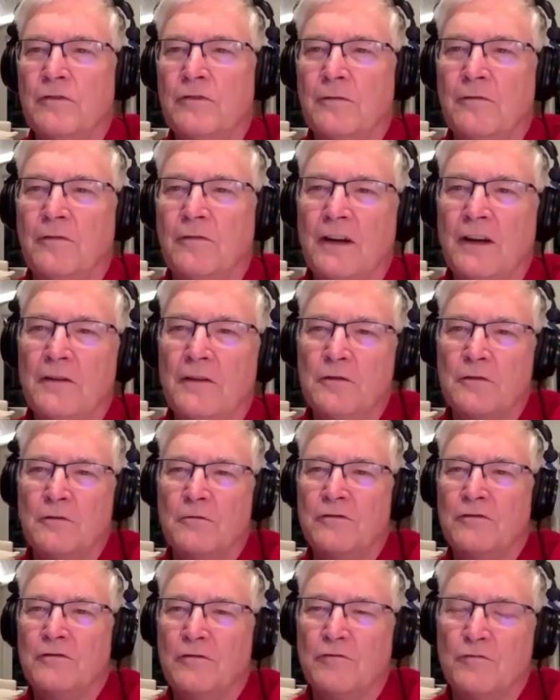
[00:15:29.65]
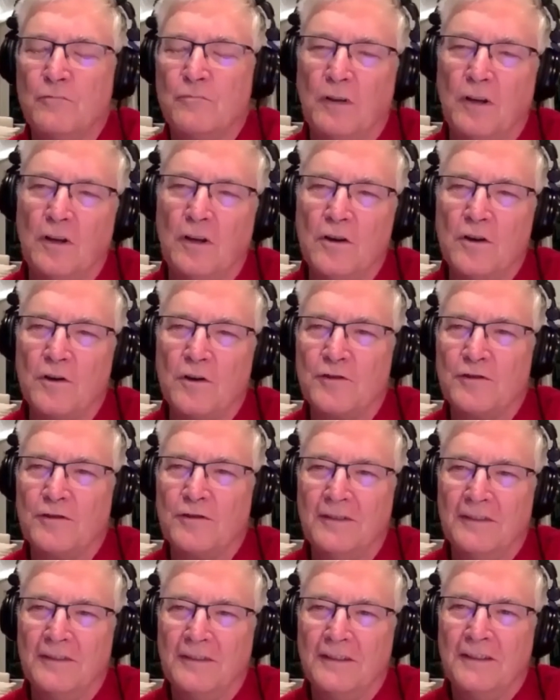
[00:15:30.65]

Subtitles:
the value in those blogs,